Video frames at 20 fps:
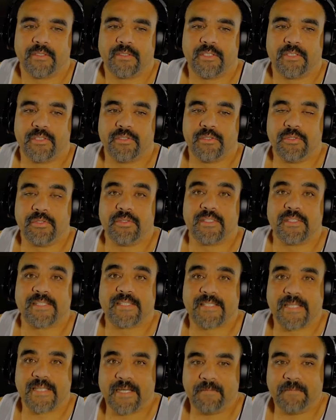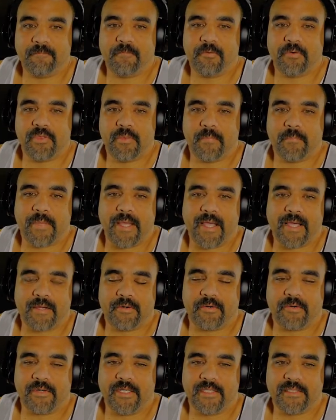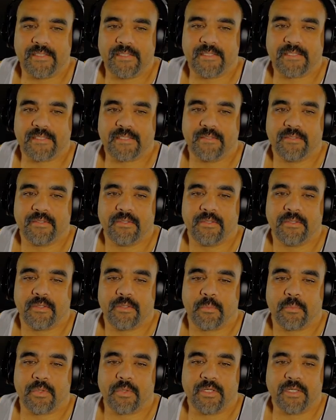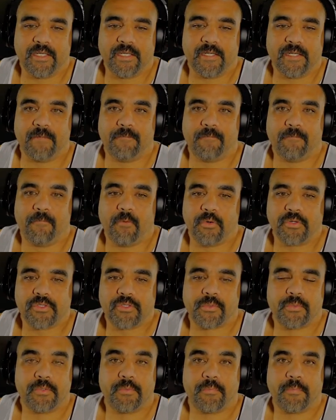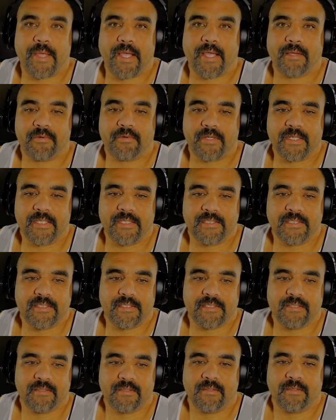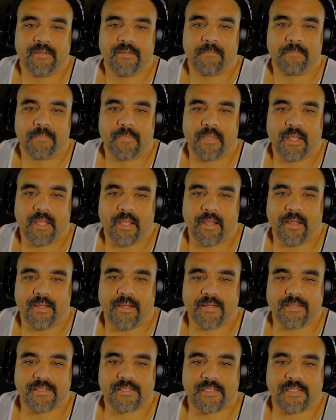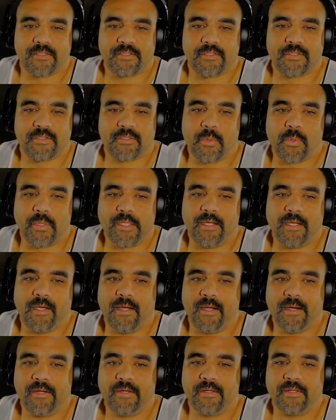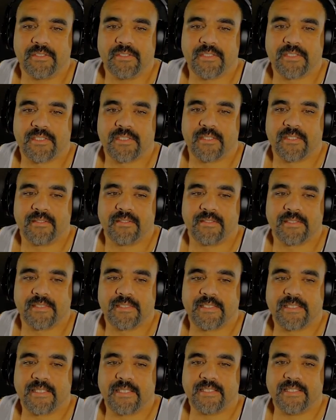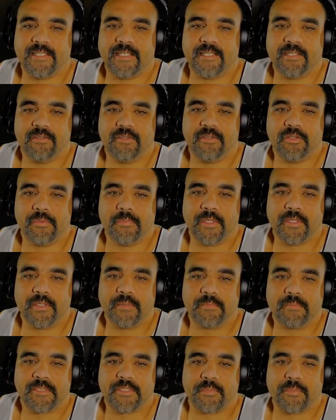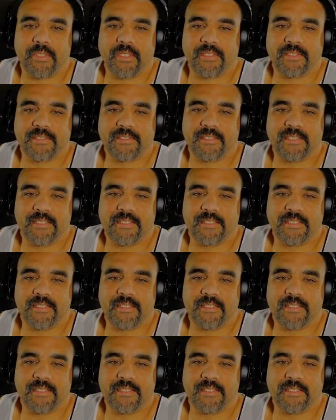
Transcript: To do the same for the batteries, we're going to need 4 total batteries at 20 irons, 16 aluminum, so we can see